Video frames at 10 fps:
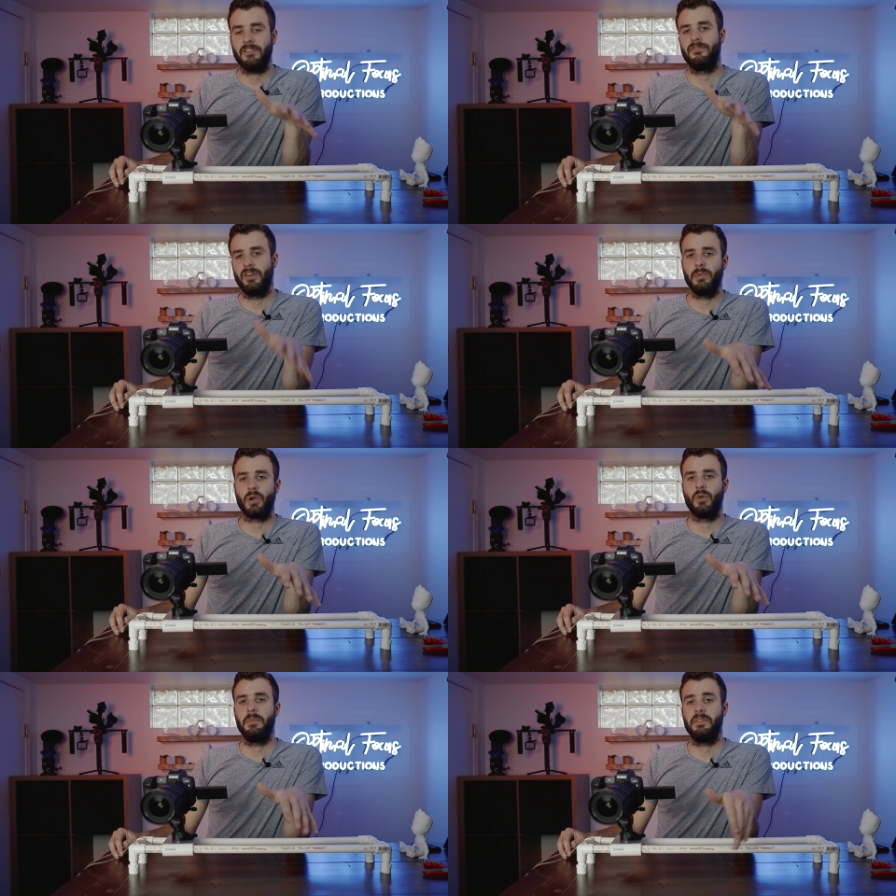film
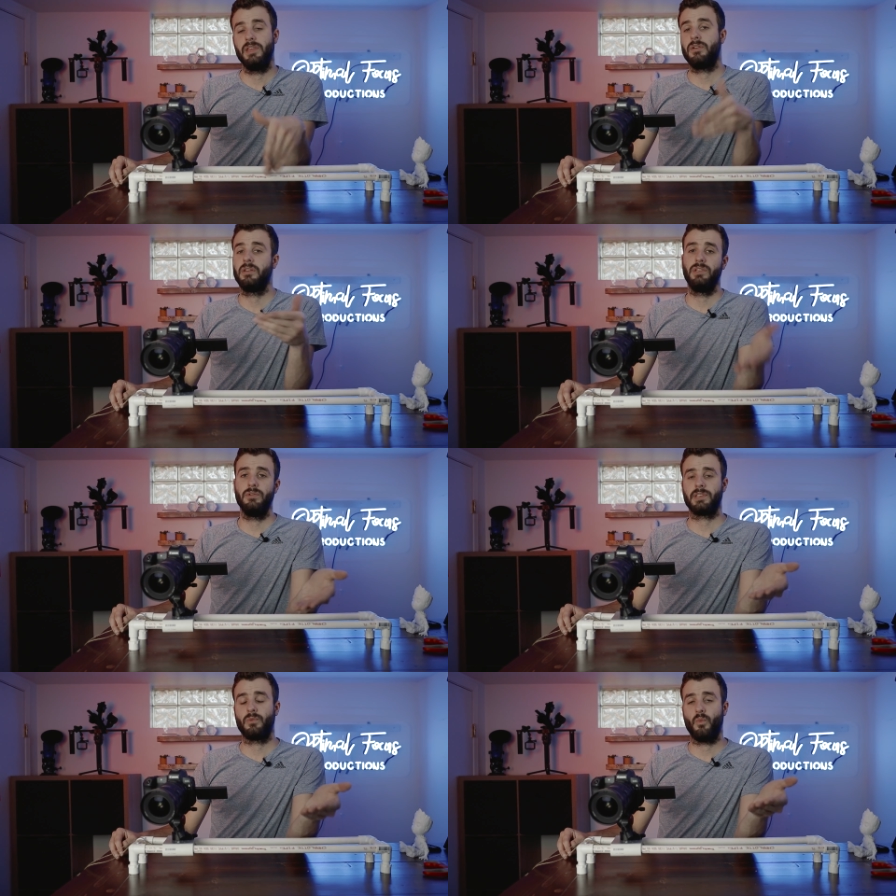equipment that you can
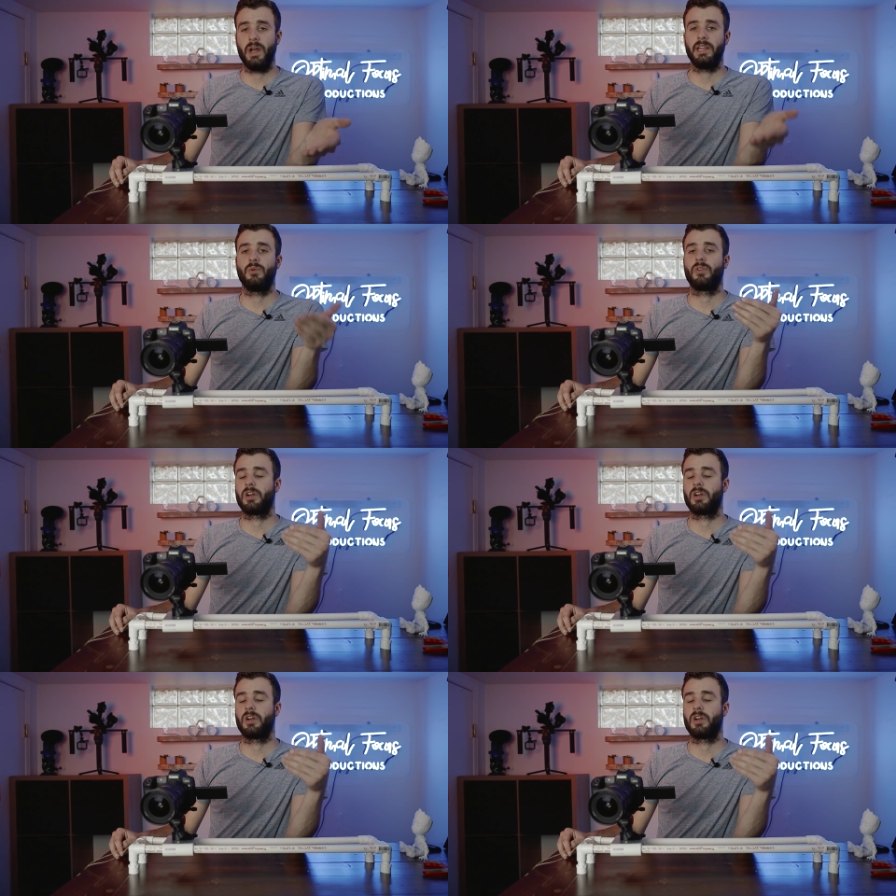use on wedding or